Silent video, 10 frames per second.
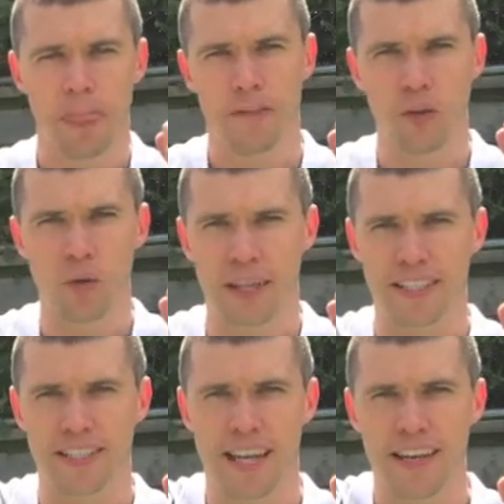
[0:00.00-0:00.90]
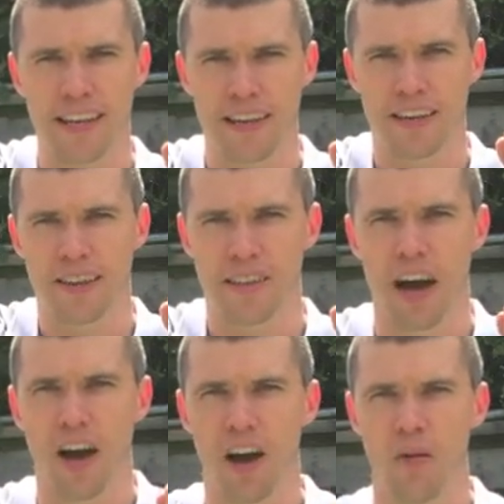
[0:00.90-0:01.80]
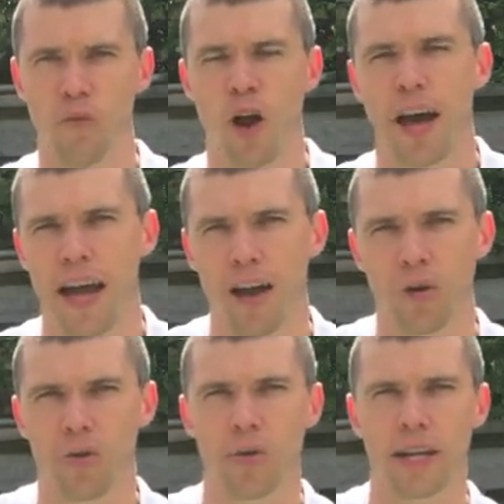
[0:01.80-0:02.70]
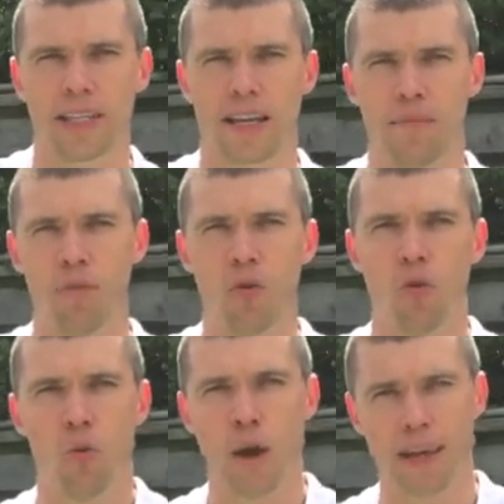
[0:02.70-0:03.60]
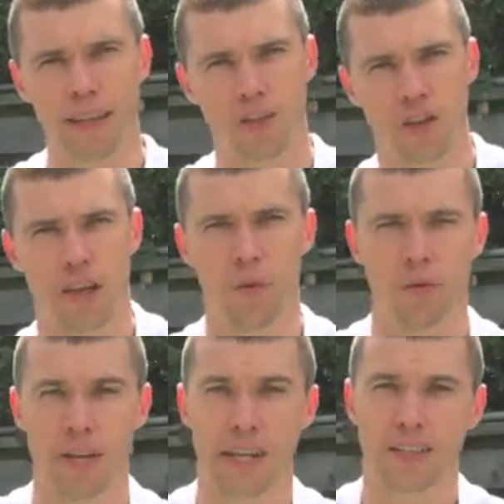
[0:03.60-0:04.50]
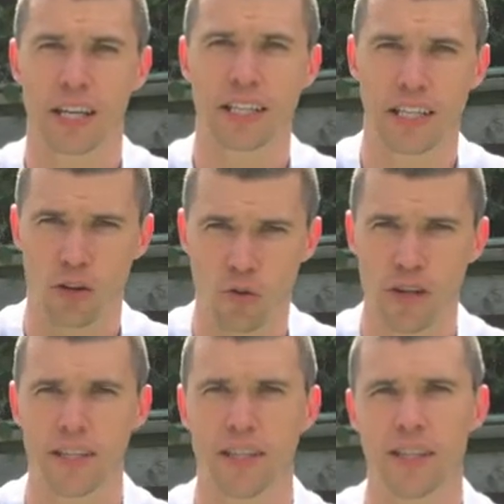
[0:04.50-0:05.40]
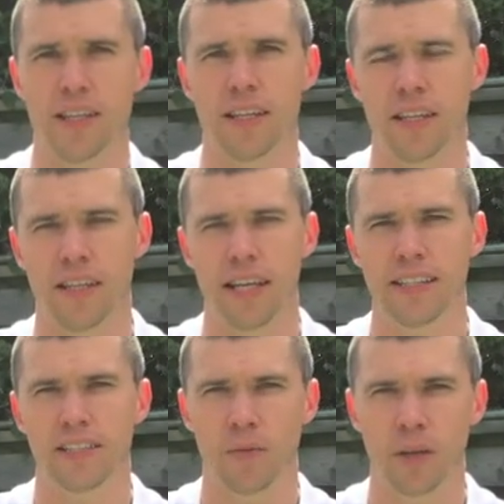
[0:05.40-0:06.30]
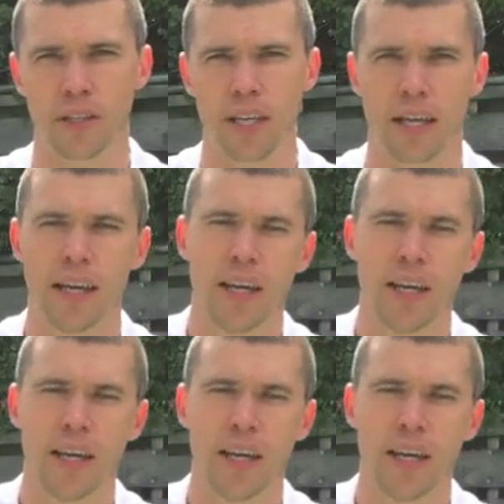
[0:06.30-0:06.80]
If you extend that arm right out, that's adding more weight that's trying to pull you down, so that's increasing the instability.